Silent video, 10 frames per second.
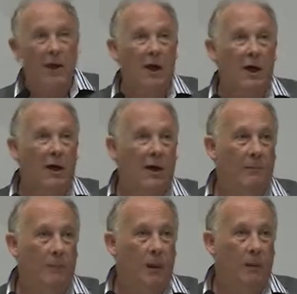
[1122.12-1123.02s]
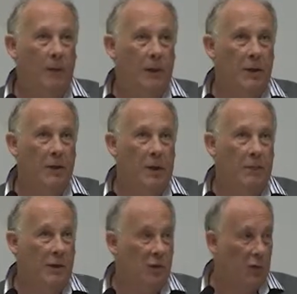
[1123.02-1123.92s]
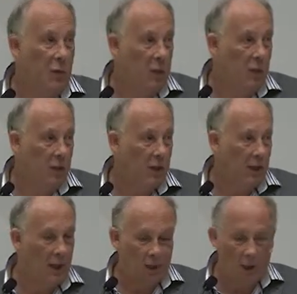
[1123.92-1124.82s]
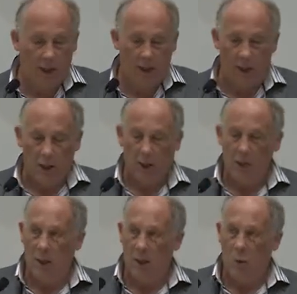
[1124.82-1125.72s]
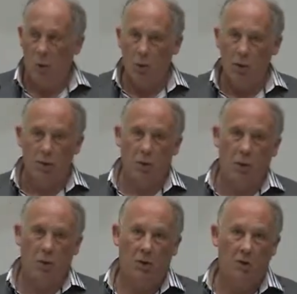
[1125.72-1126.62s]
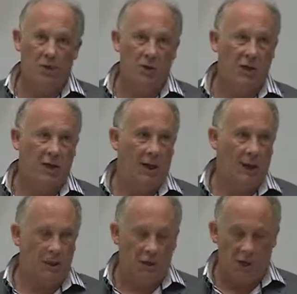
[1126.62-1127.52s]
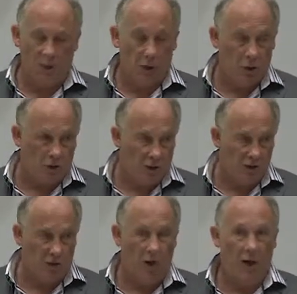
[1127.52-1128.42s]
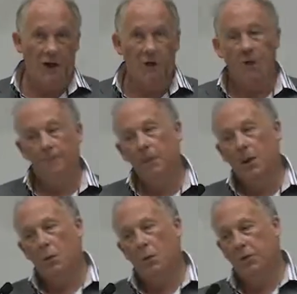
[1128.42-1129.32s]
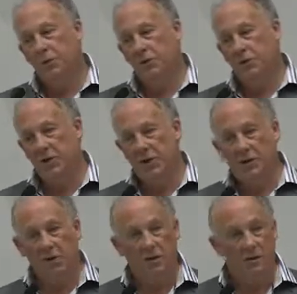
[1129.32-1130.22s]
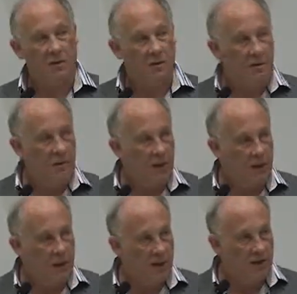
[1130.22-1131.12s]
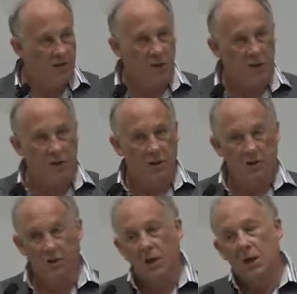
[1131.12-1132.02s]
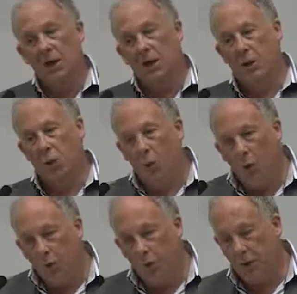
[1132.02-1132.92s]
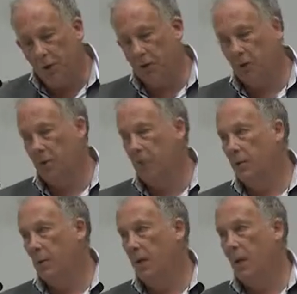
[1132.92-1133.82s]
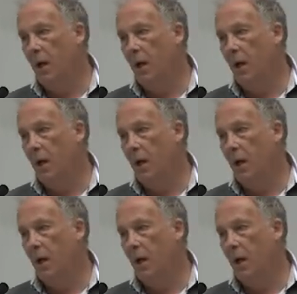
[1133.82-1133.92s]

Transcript: but I'm a historian, and I worked on the genealogy side with the geneticists and the DNA specialists in order to